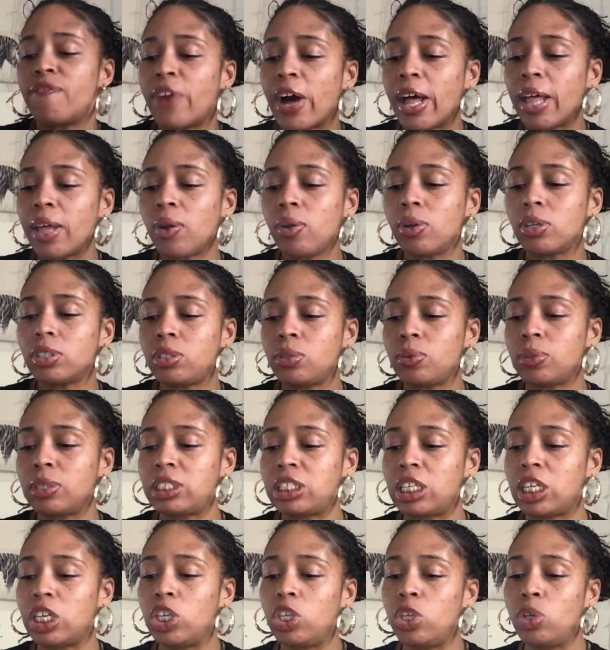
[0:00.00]
Following your intuition,
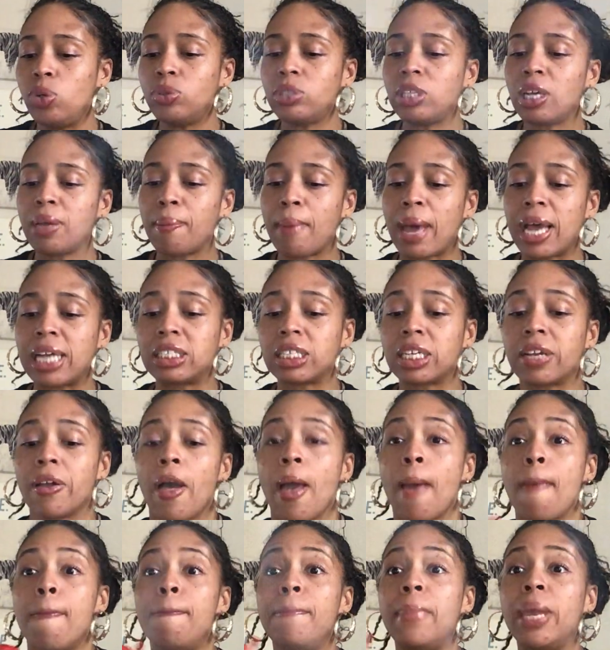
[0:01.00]
using magic,
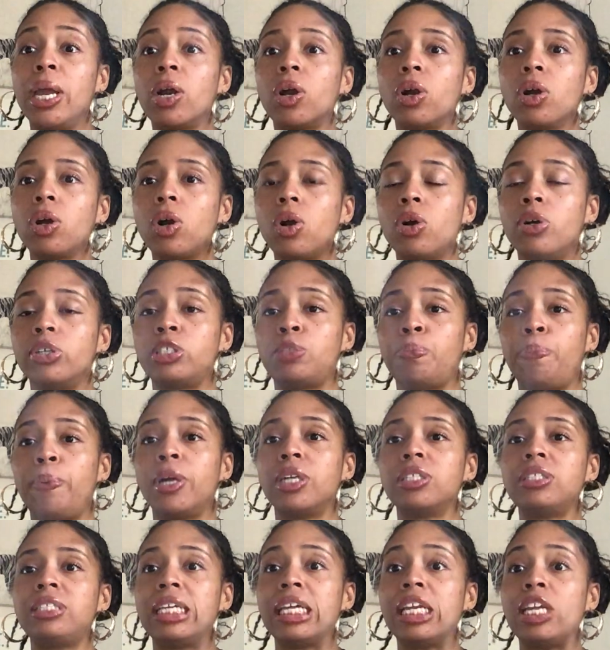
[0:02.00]
miracles.
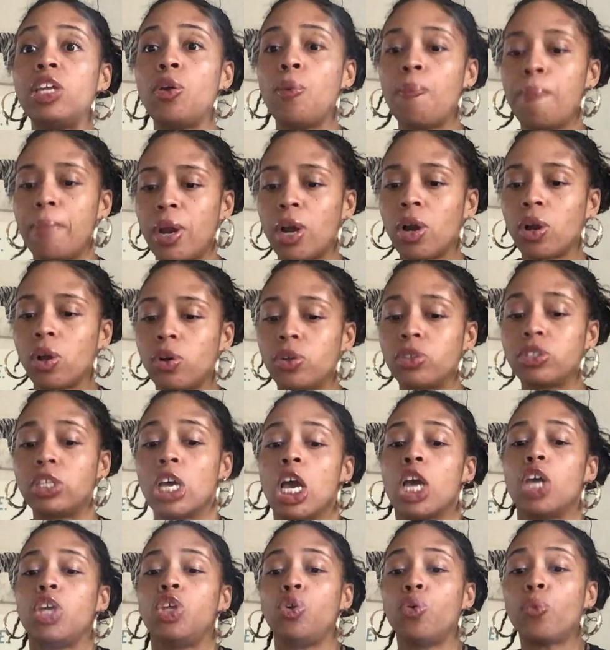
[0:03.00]
Spirit sending you miracles.
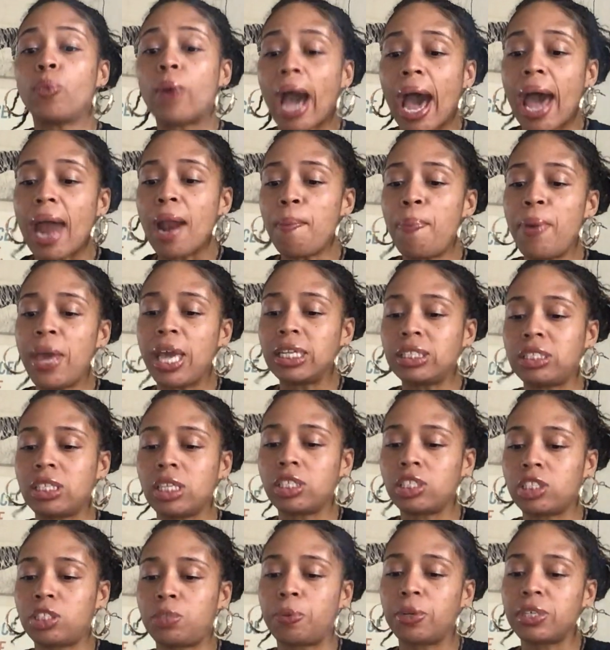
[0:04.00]
You got to pay
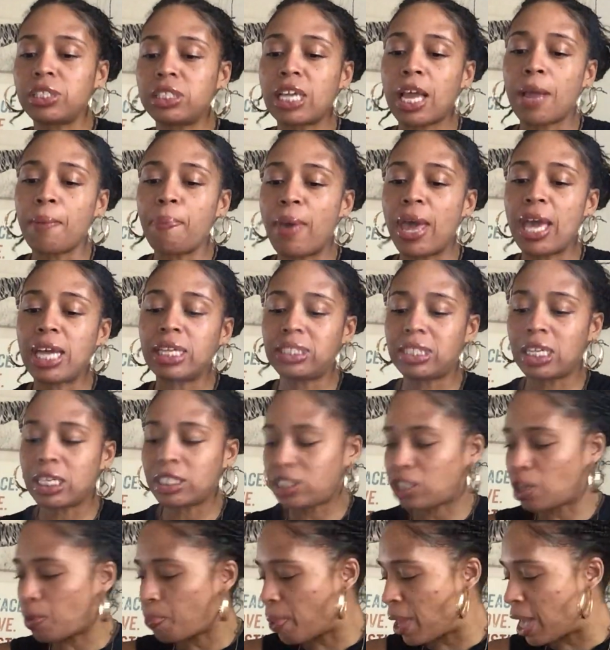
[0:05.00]
attention. Spirit saying, pay
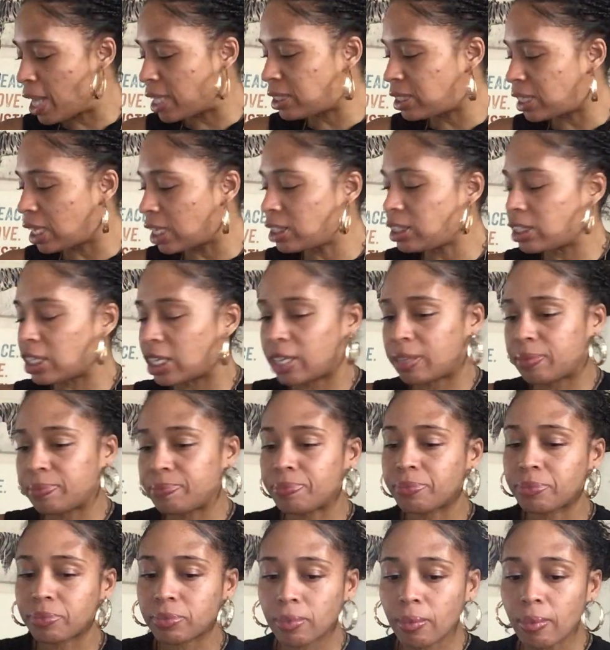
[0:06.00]
attention, pay
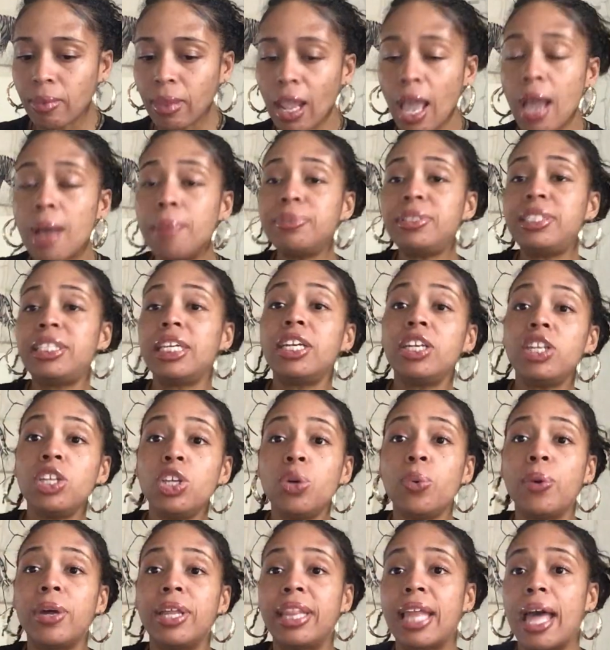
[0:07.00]
attention. I'm sending
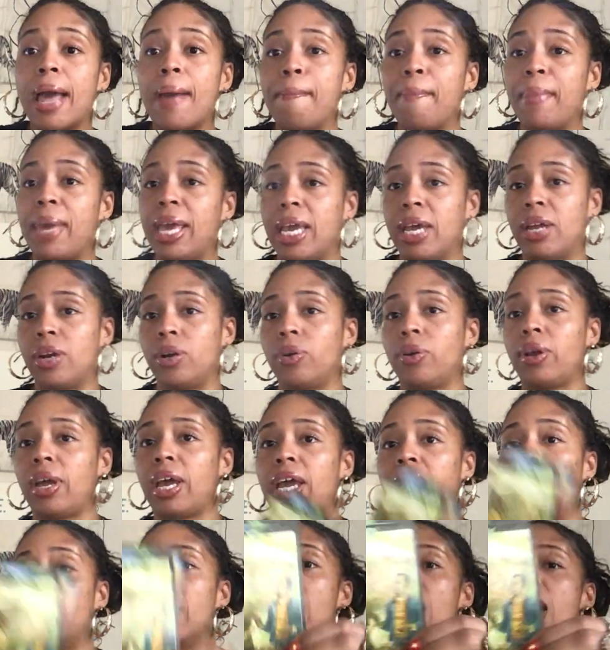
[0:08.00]
you in that man,
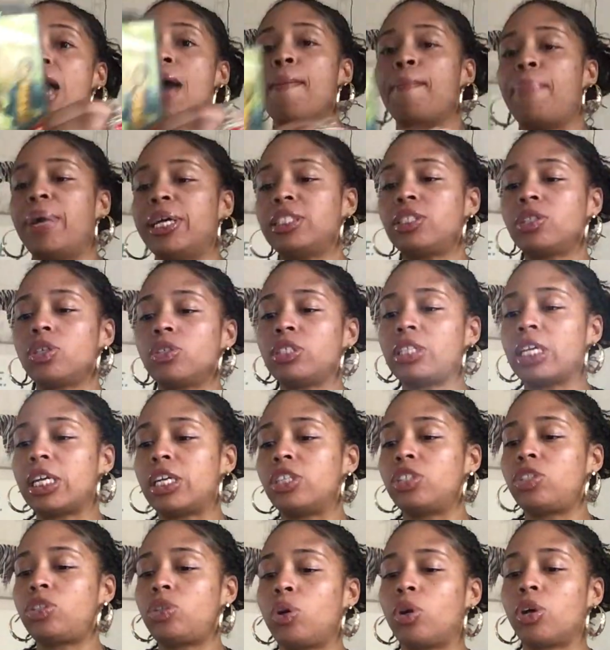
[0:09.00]
okay? Pentacles,
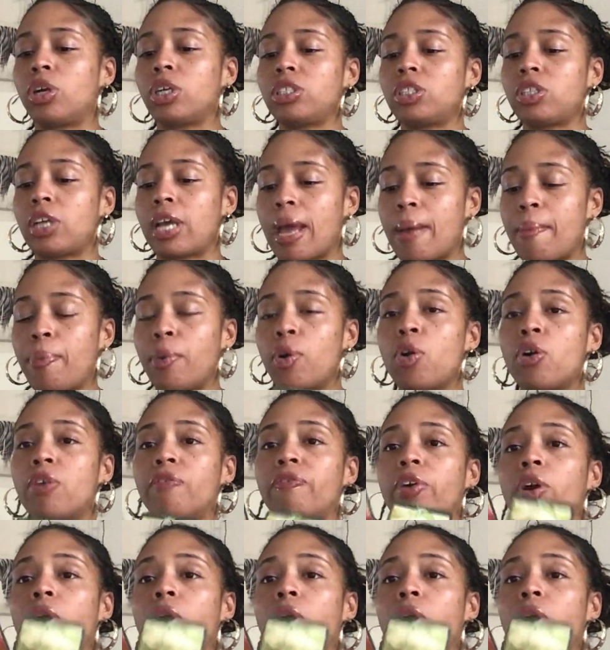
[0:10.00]
energy, Taurus, Capricorn,